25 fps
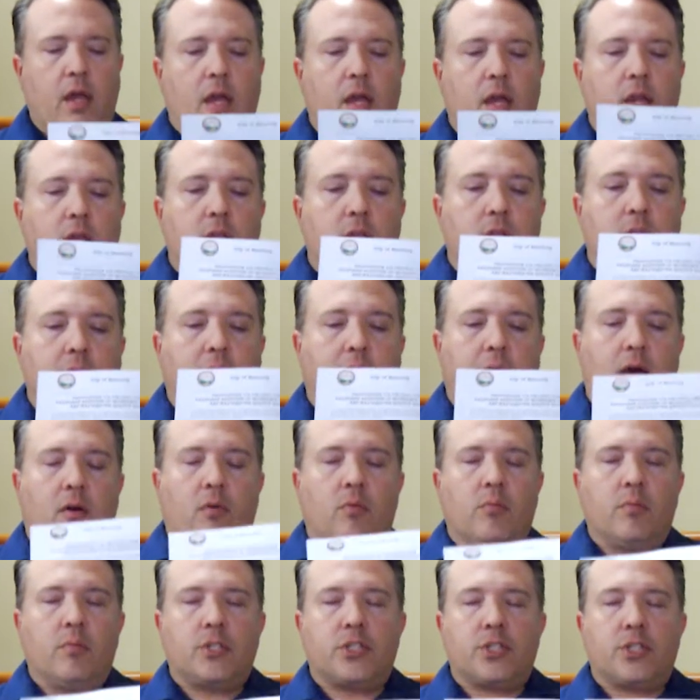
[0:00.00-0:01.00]
Now,
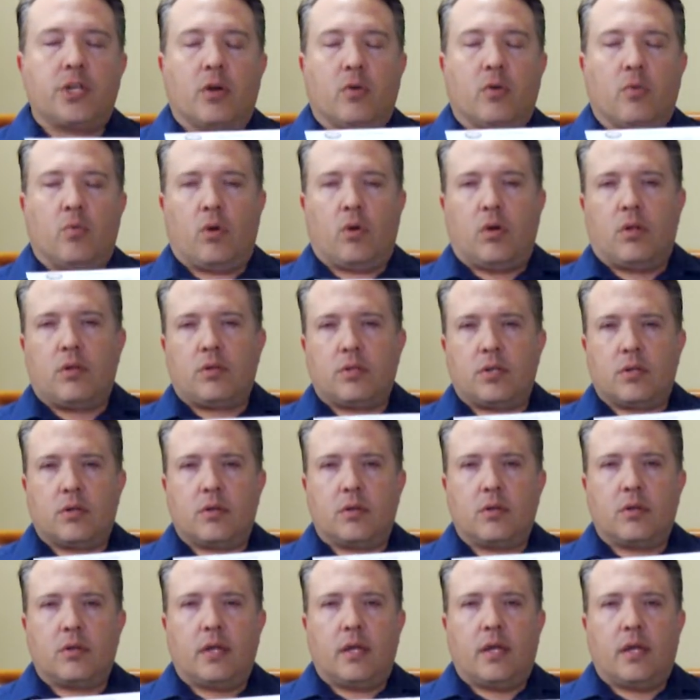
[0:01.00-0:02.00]
Michelle
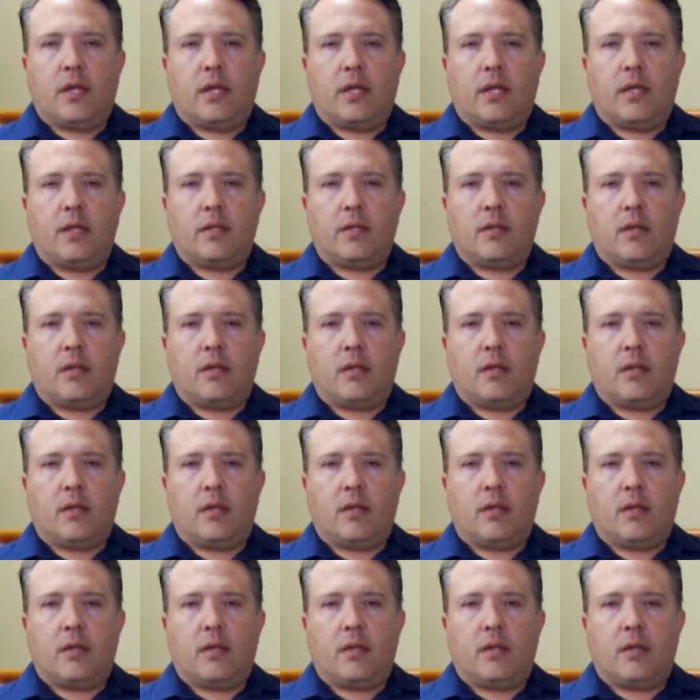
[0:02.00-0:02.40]
Walter